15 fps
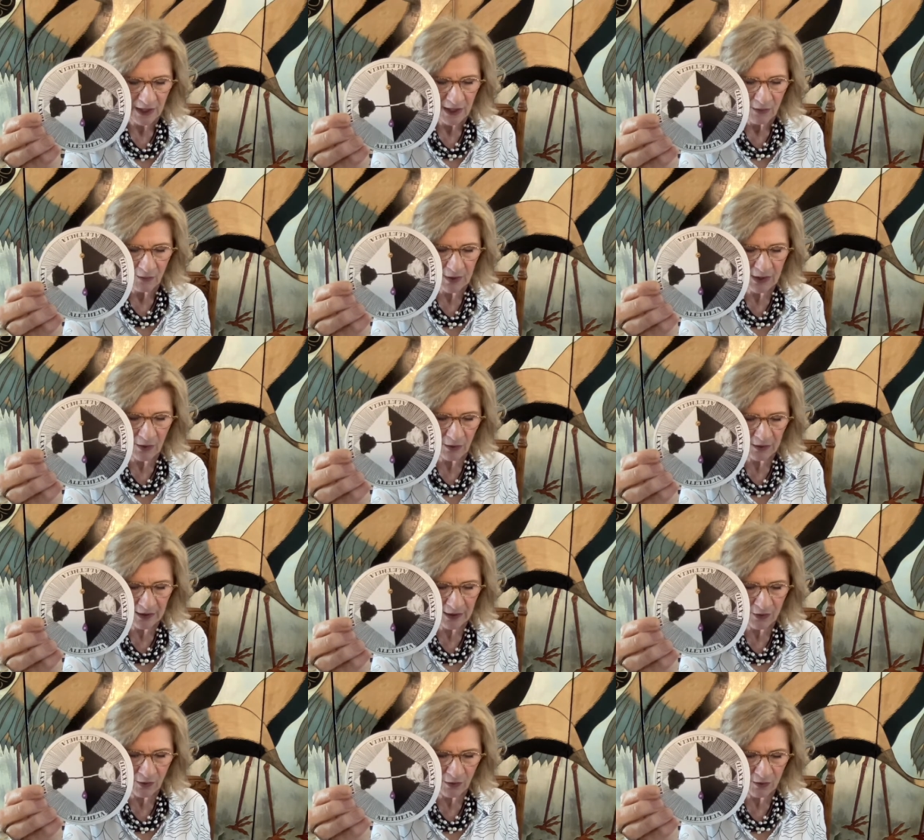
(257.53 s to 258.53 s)
We
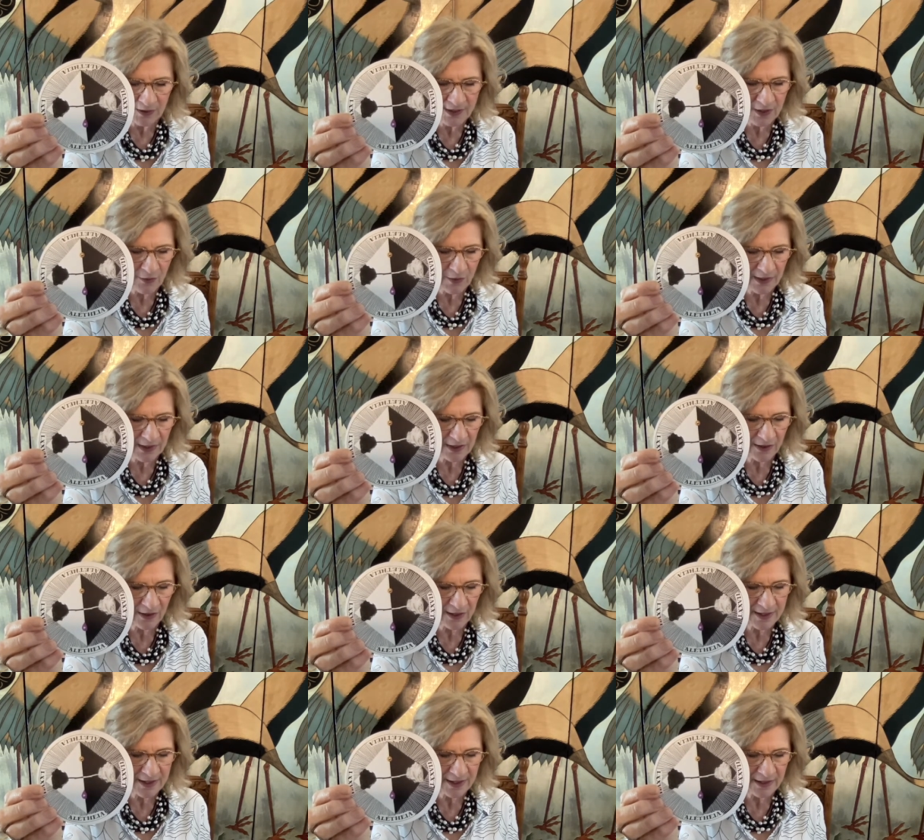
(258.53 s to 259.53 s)
can also
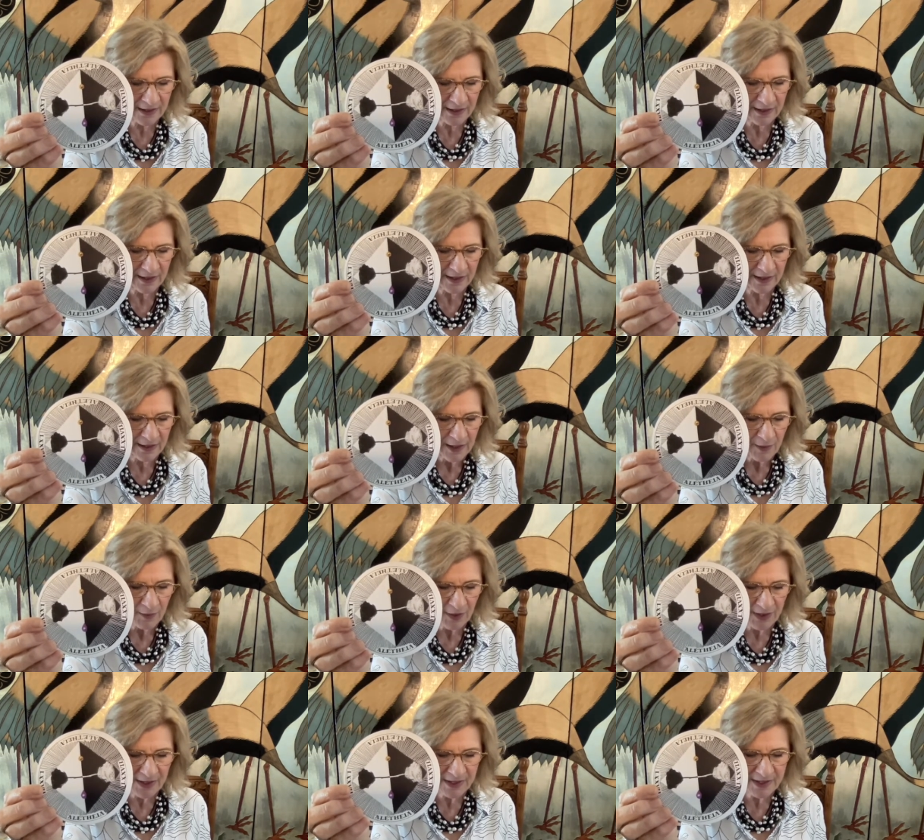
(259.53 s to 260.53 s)
recognize Aletheia
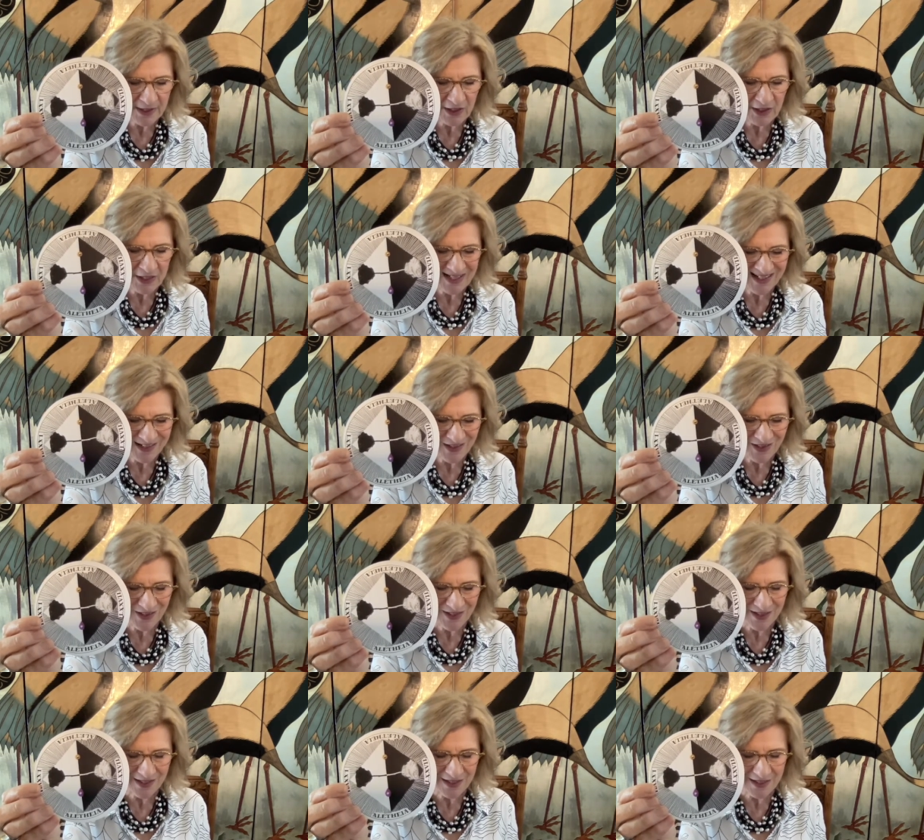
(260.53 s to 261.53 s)
by its
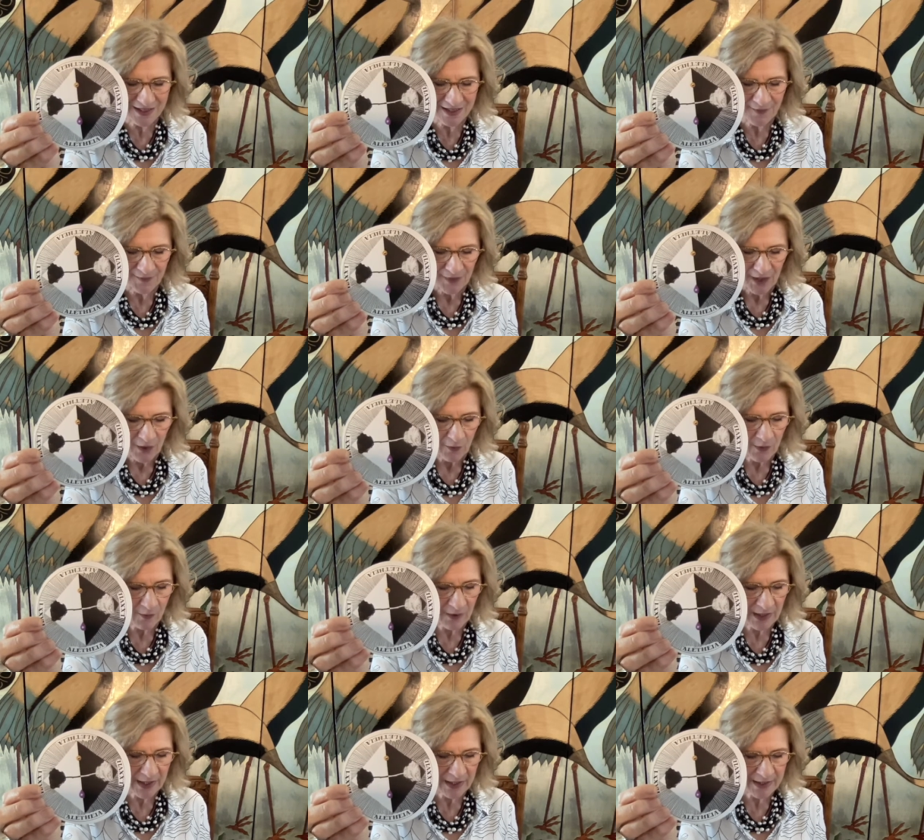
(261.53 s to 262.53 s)
contagiousness. When
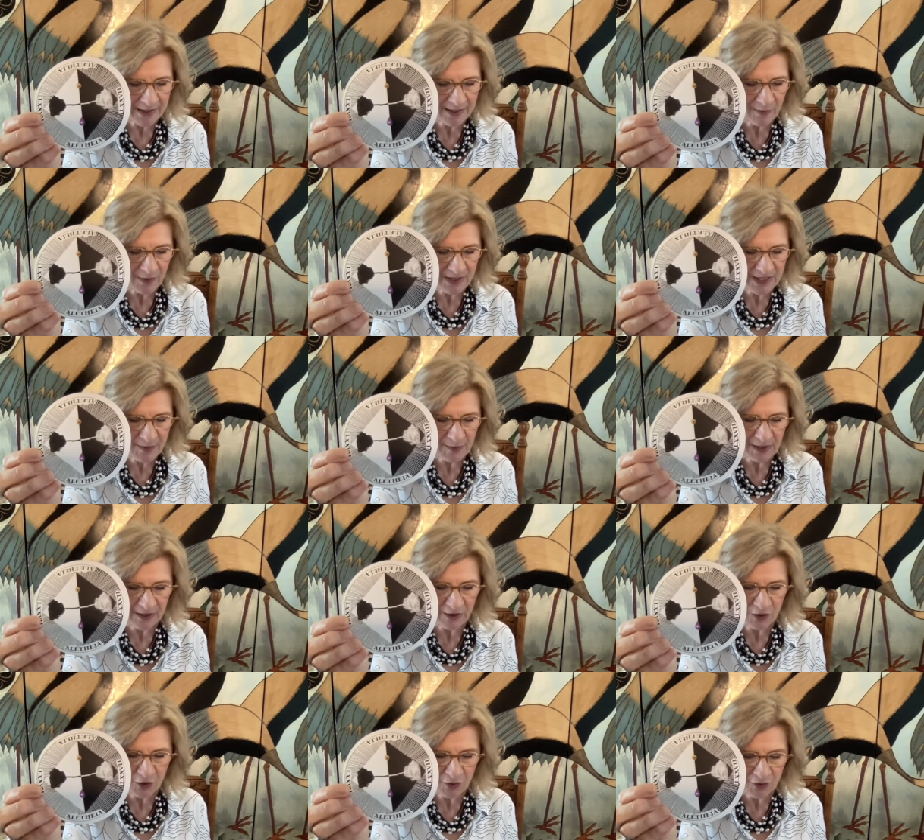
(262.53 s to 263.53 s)
we hear someone speak
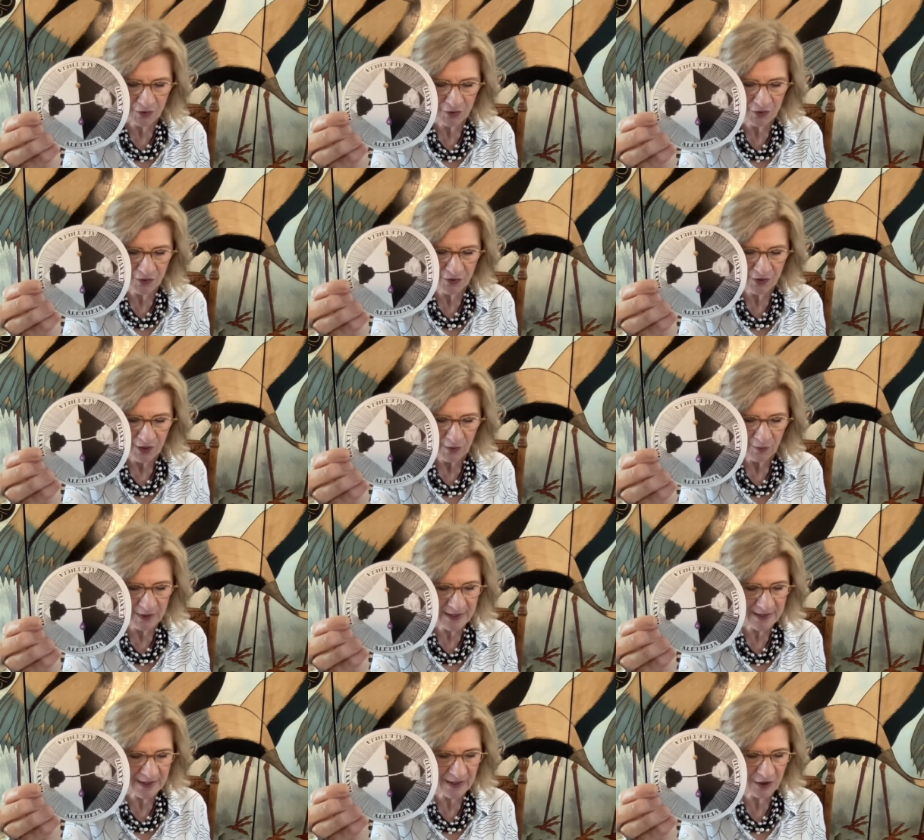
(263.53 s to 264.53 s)
the truth, we
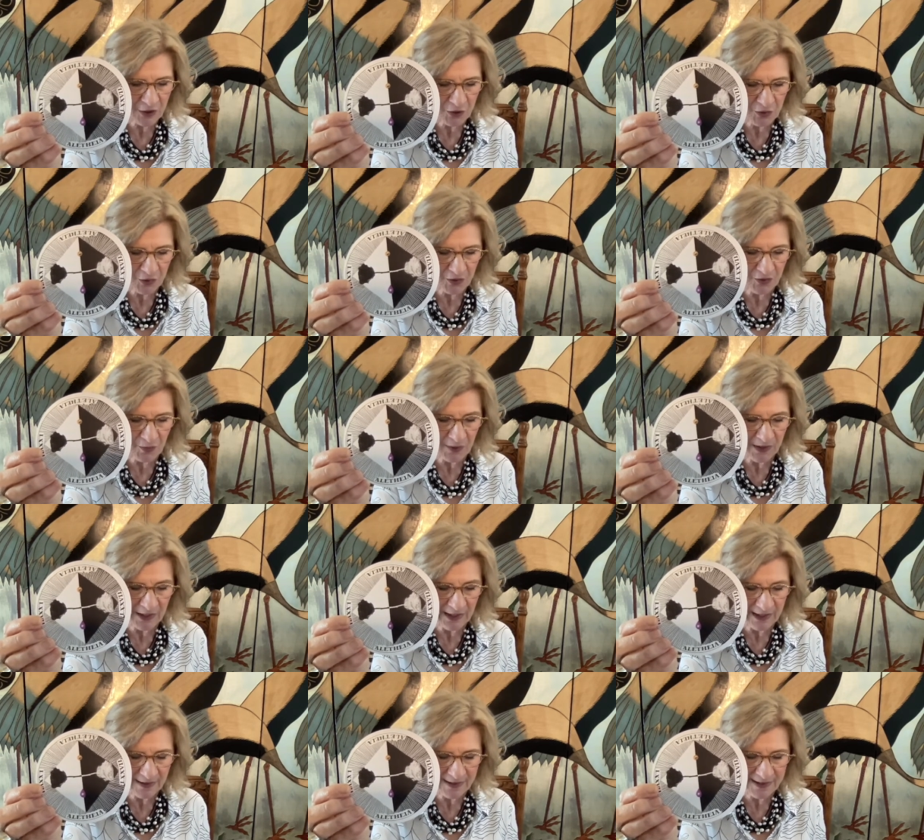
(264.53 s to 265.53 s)
see the truth within
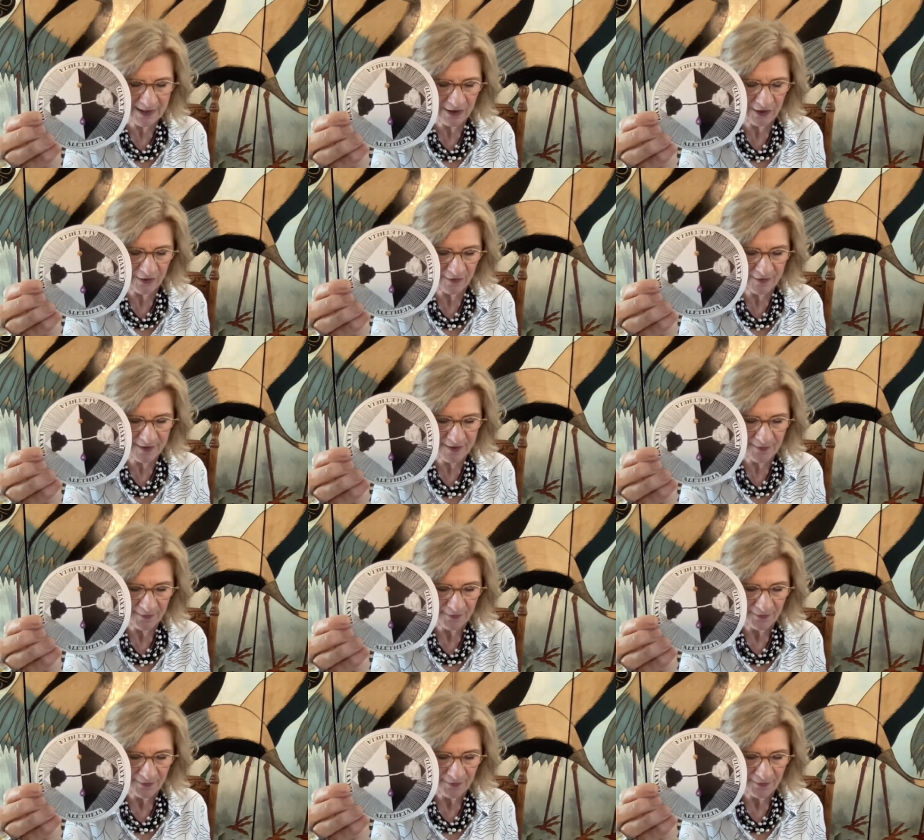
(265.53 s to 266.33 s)
ourselves